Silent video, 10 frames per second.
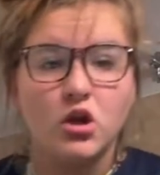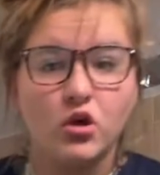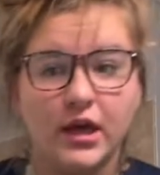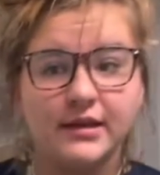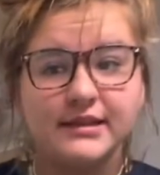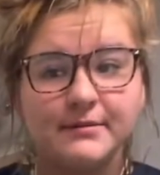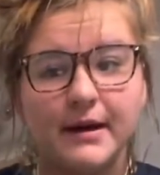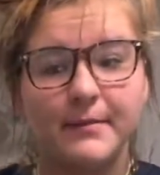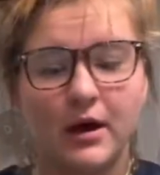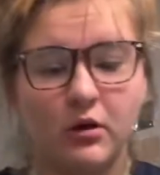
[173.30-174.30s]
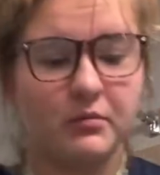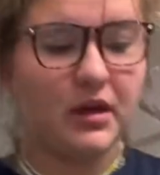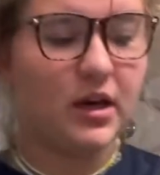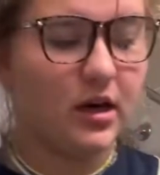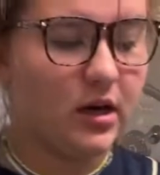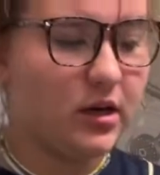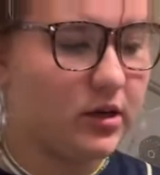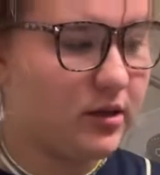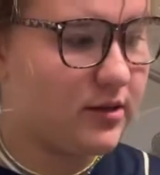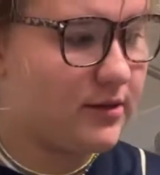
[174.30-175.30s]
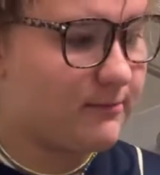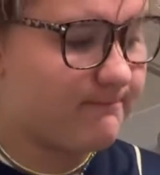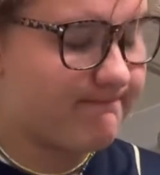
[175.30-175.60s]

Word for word: You can't see my belt because